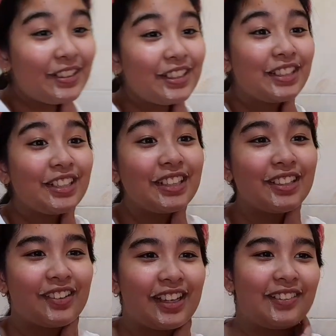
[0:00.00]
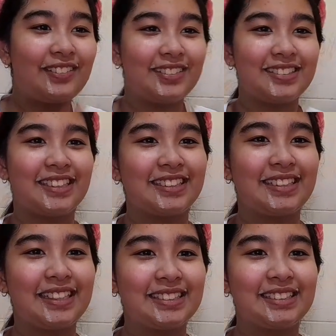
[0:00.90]
good. Okay, I'm gonna stay
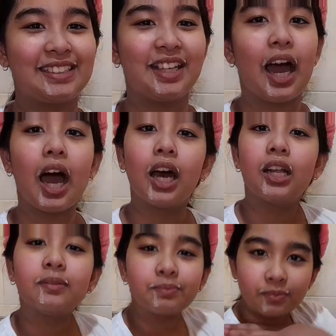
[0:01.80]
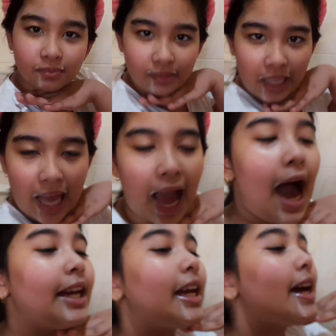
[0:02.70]
taste it.
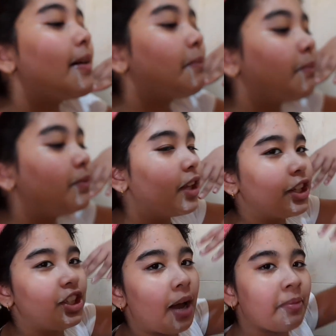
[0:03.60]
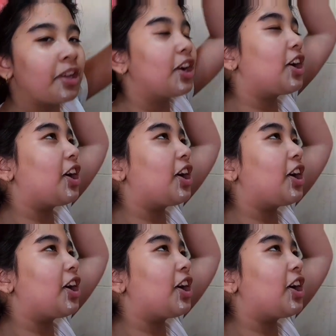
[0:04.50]
I am the yummy girl.